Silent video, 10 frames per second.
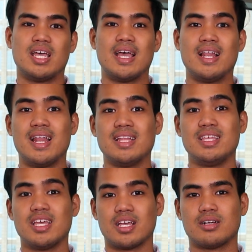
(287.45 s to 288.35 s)
Ayala Land
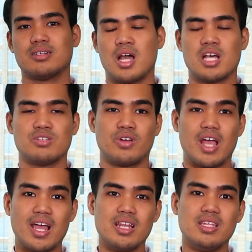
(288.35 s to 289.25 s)
Inc. As for
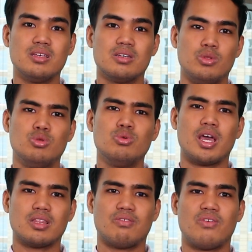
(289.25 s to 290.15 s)
Ali, we do
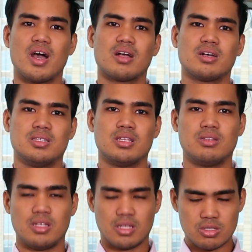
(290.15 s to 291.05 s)
like the fact that
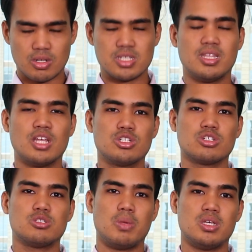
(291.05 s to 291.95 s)
its residential
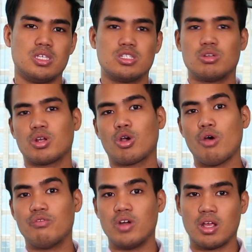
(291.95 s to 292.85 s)
space is
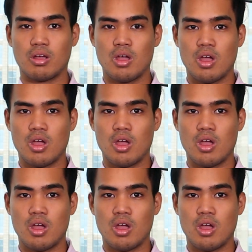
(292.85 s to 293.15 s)
recovering